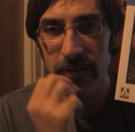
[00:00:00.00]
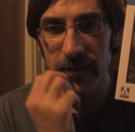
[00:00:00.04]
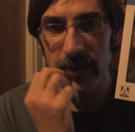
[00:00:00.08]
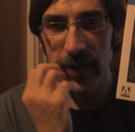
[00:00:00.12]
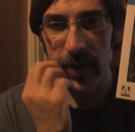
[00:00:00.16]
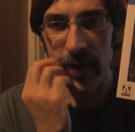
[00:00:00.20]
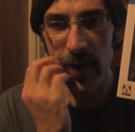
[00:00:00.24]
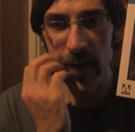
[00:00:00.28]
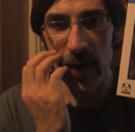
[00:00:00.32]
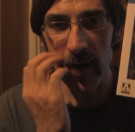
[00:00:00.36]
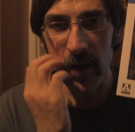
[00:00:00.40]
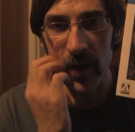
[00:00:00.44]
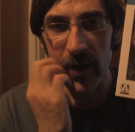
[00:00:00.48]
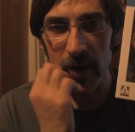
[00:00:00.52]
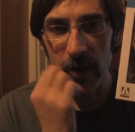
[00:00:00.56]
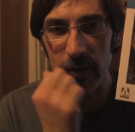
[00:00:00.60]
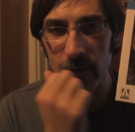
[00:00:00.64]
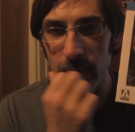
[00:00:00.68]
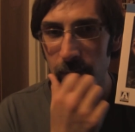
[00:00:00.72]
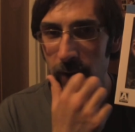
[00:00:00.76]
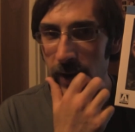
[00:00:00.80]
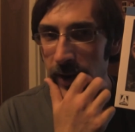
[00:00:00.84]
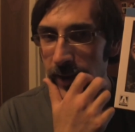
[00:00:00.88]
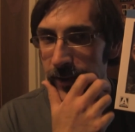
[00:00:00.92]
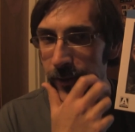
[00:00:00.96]

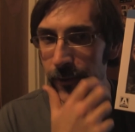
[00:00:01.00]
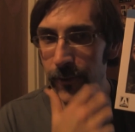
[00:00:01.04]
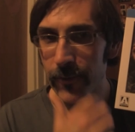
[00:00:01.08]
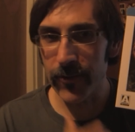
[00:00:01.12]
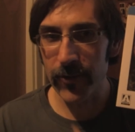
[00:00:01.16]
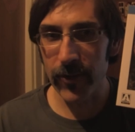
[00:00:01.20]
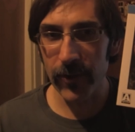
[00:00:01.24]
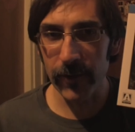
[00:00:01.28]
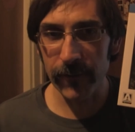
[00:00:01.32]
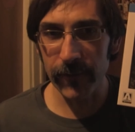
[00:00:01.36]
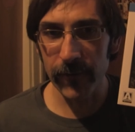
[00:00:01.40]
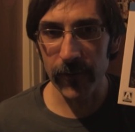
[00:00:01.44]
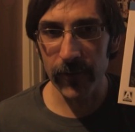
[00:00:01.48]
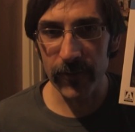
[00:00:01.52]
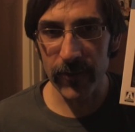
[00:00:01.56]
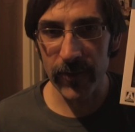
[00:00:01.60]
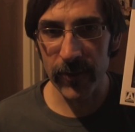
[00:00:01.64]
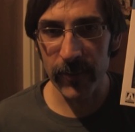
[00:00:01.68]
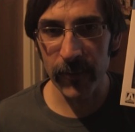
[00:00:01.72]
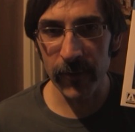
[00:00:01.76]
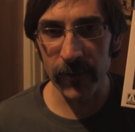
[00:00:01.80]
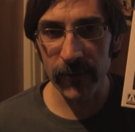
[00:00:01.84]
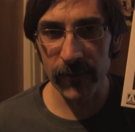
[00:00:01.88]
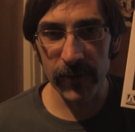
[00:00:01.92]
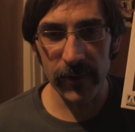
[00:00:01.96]
Great Lucio Fulci
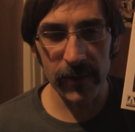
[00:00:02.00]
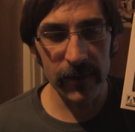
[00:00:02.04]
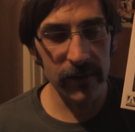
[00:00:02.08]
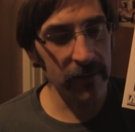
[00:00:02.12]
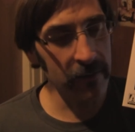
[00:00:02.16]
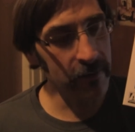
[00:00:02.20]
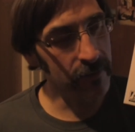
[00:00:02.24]
movie.